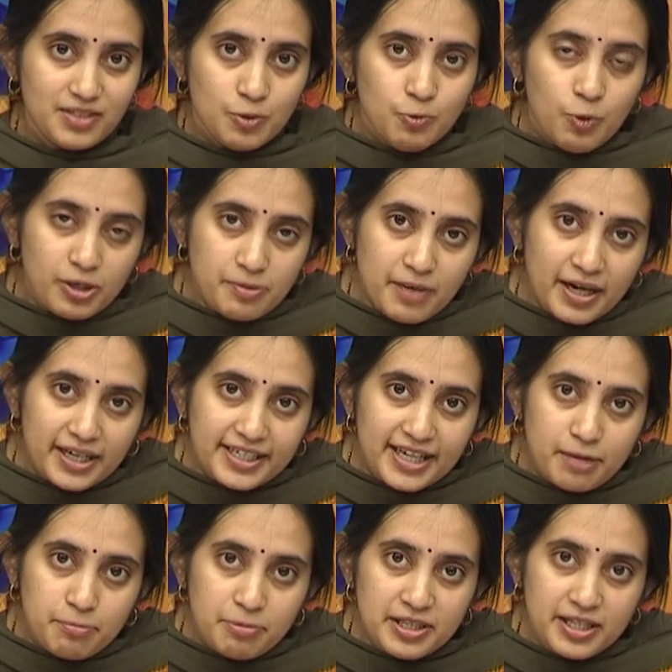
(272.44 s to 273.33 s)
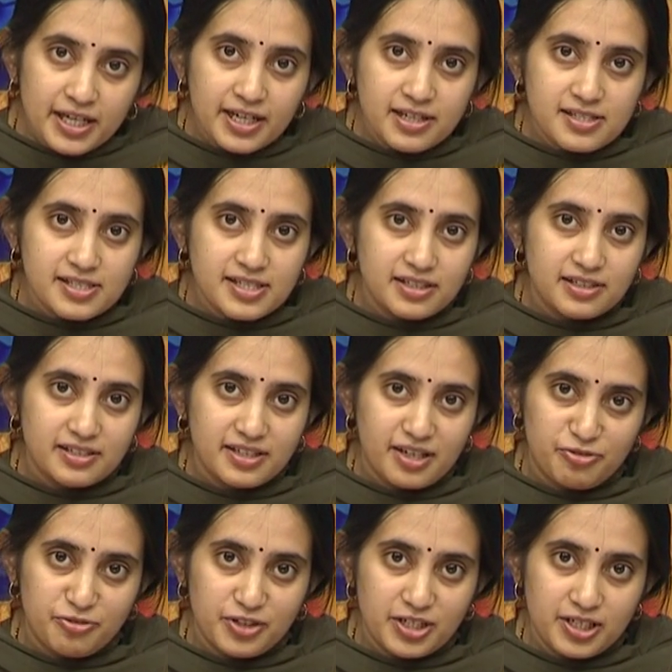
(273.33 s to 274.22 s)
What might happen there is that the
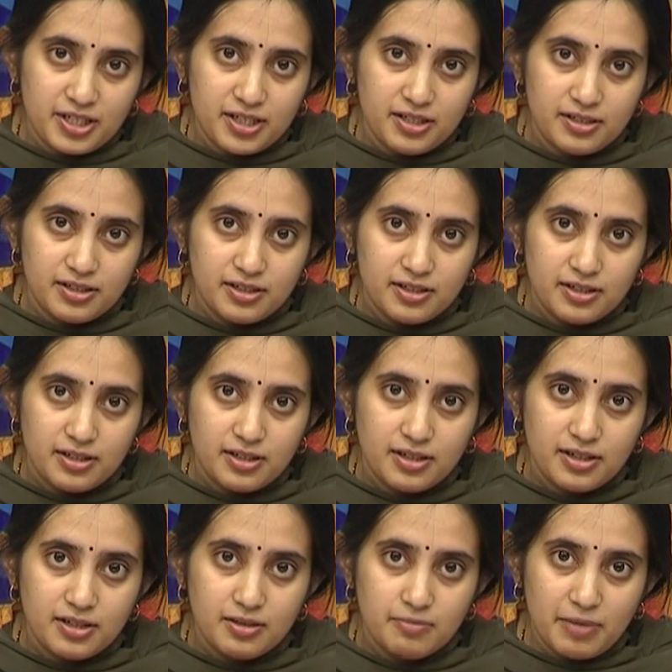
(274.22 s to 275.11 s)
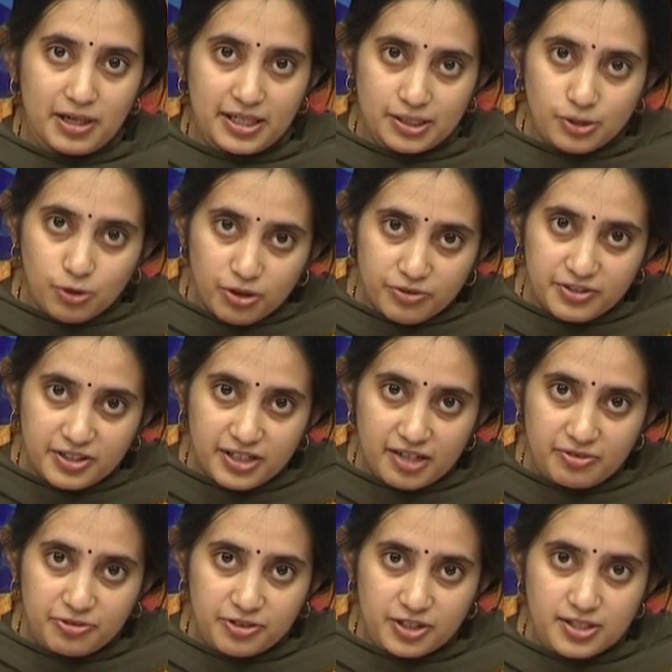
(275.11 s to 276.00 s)
referee might know of the
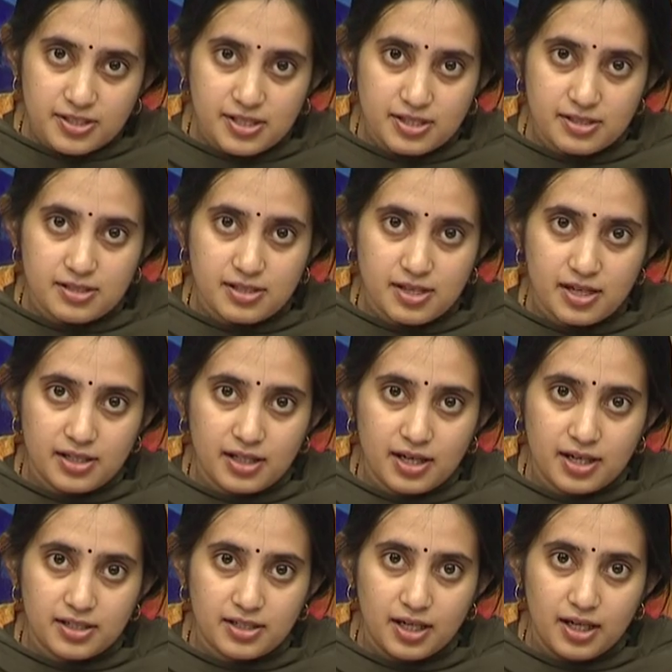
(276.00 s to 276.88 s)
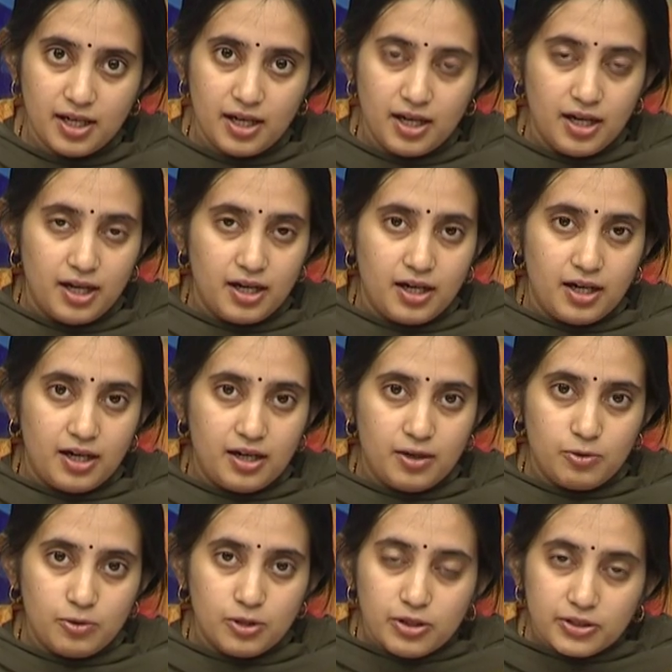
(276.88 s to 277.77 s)
reference and say that
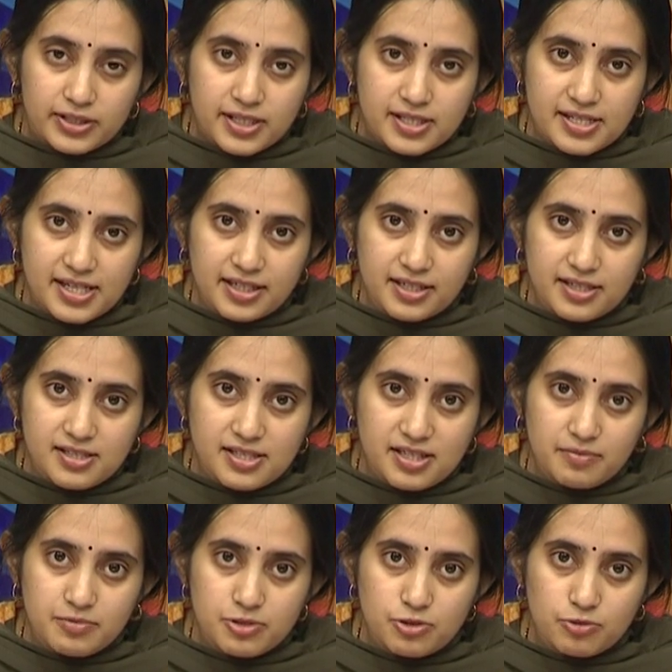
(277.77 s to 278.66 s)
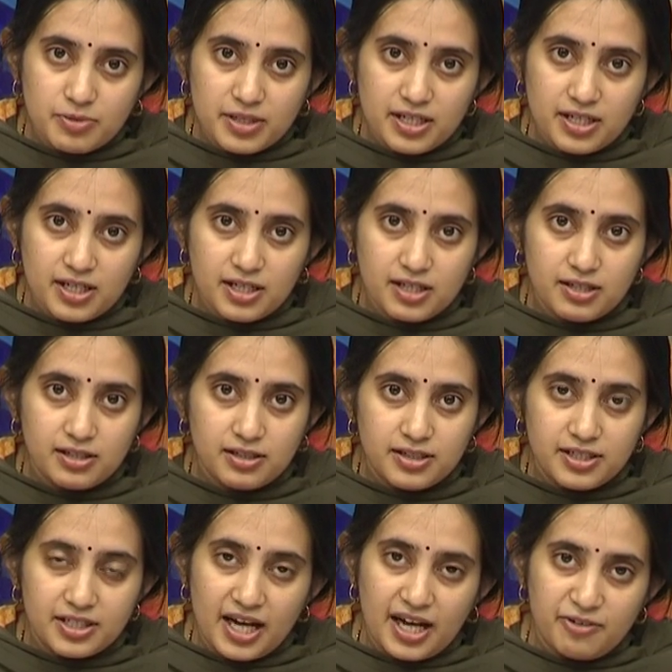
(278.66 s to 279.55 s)
uh, look this sentence seems to be
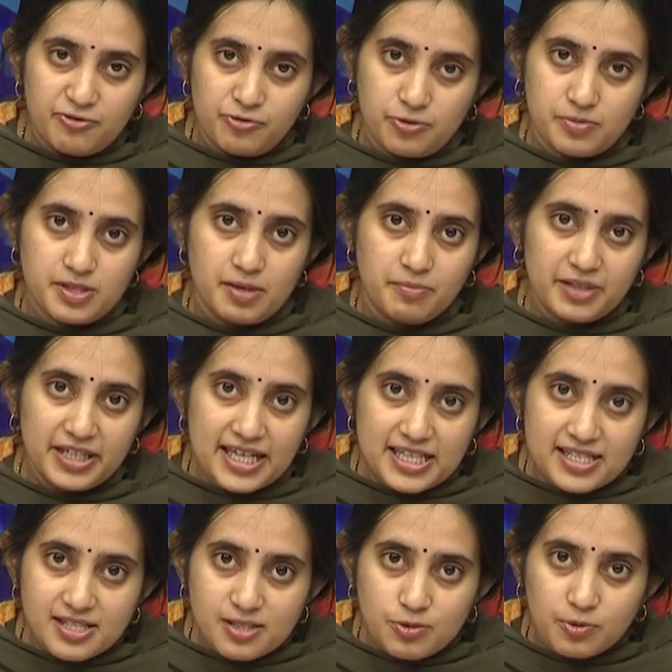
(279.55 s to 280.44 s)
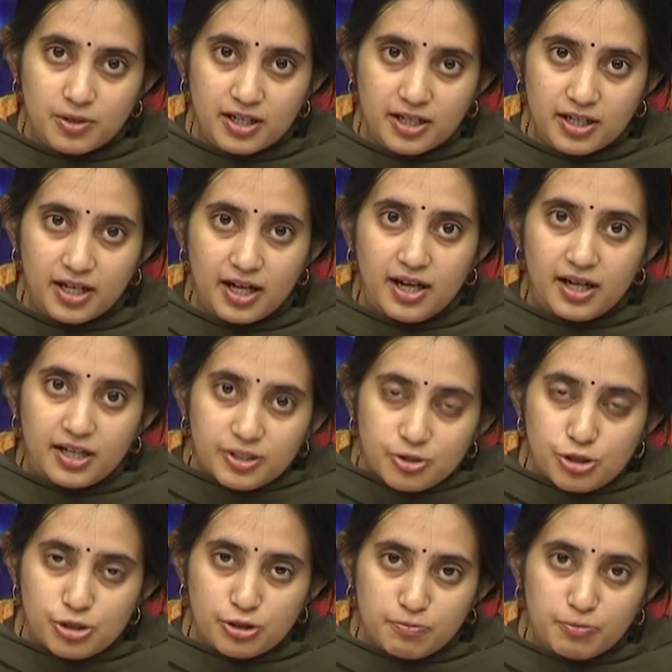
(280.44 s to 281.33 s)
derived from somebody else's work,
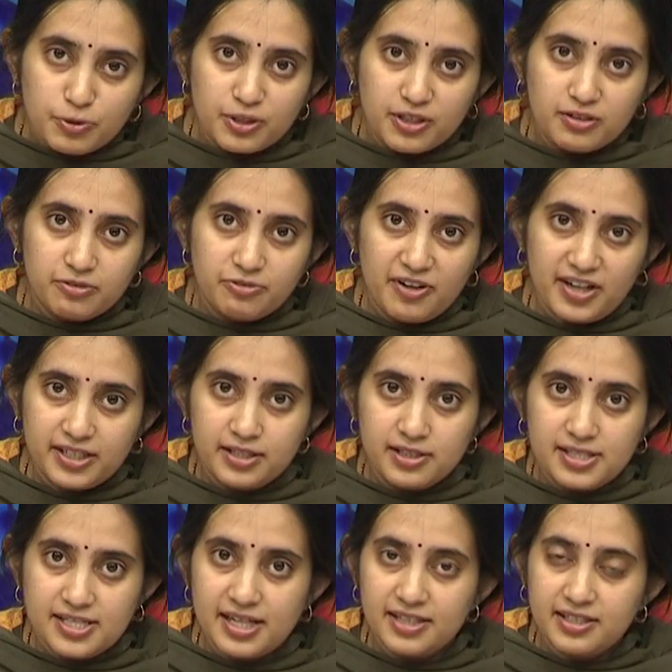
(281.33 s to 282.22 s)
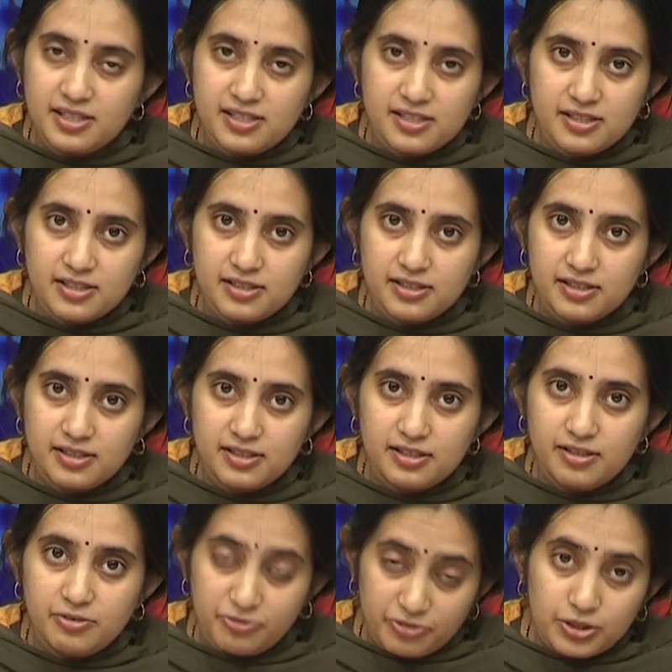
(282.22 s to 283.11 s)
you should put the final citation,
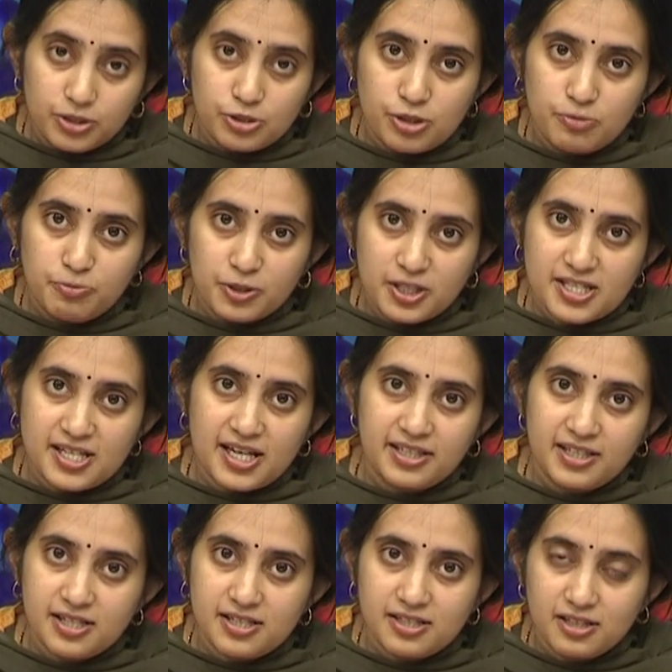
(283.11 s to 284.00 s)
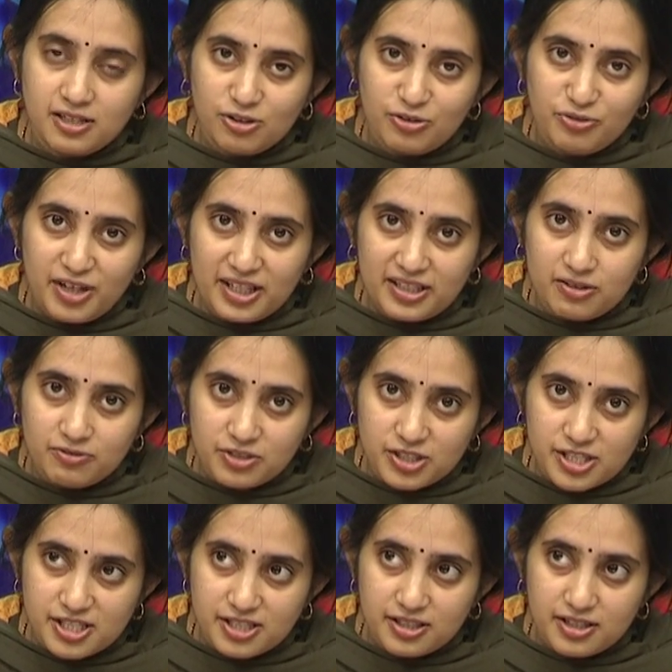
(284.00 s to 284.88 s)
if you should put the citation in your final
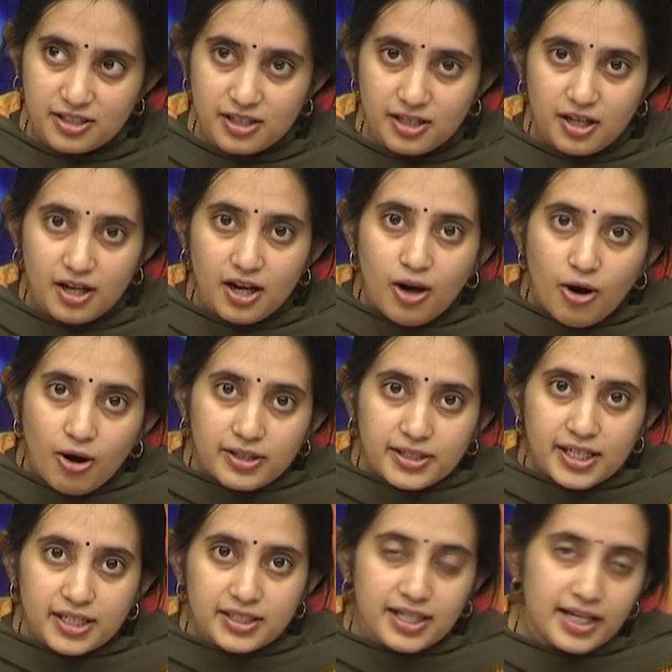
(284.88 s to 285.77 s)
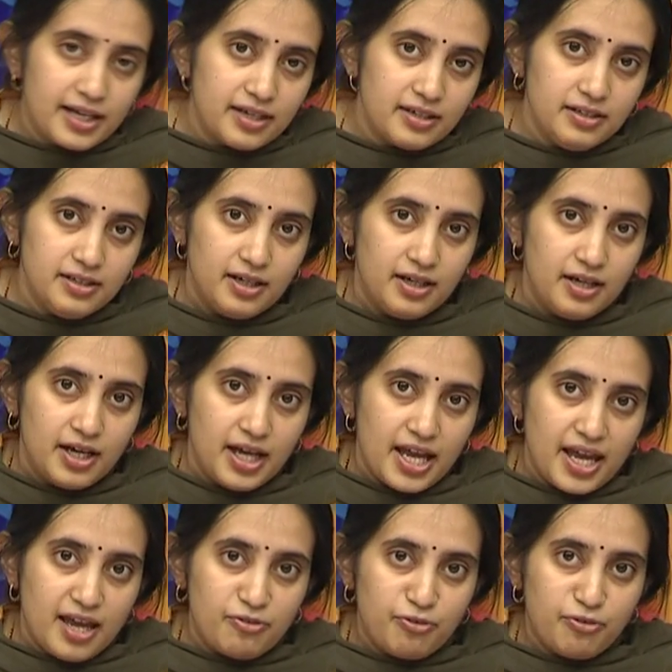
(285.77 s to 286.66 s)
version. On the other hand,
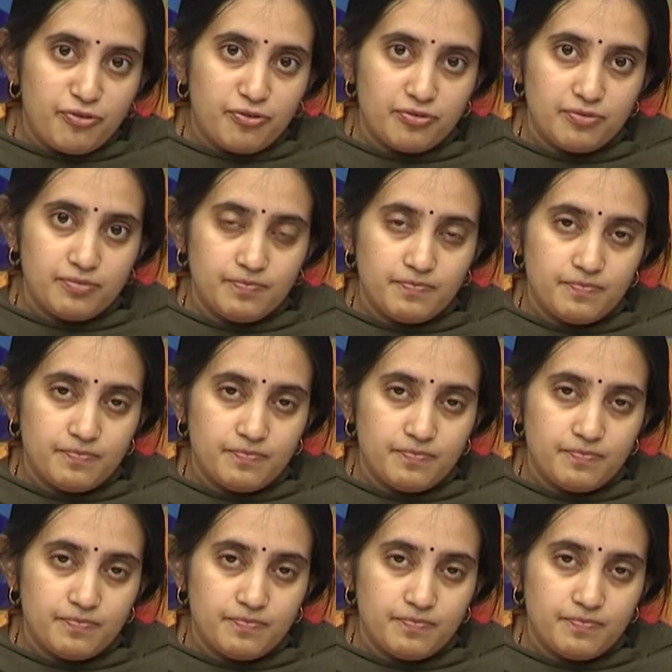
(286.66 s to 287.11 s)
if